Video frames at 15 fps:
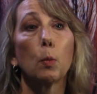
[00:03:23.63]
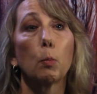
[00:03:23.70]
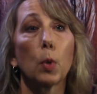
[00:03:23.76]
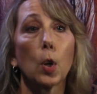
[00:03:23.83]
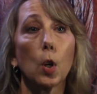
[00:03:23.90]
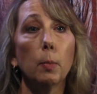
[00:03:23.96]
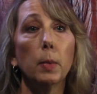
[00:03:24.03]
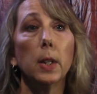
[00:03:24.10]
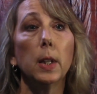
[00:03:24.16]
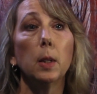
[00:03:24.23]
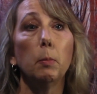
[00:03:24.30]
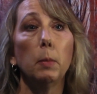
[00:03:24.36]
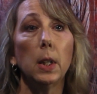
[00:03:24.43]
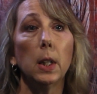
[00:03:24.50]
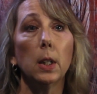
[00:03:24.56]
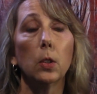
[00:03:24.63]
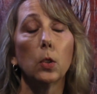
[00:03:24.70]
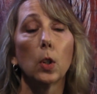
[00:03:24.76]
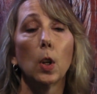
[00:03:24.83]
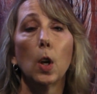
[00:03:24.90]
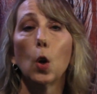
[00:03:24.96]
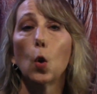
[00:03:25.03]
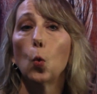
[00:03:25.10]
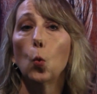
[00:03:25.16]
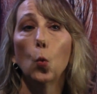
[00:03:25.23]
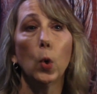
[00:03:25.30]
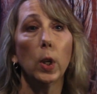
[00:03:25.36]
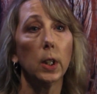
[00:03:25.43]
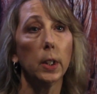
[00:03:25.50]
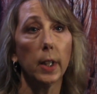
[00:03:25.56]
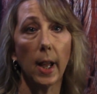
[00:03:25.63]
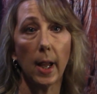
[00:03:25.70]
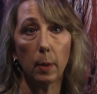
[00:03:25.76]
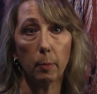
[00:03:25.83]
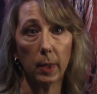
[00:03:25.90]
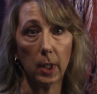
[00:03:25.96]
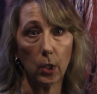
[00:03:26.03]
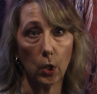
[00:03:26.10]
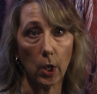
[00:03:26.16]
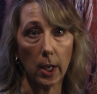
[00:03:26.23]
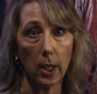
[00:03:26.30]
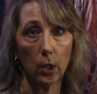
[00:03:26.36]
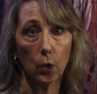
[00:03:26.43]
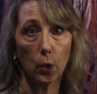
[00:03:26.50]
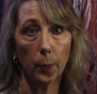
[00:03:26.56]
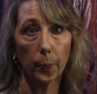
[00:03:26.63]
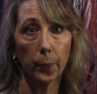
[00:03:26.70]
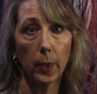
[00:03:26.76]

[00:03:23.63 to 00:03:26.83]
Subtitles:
Permanent means will not be changed.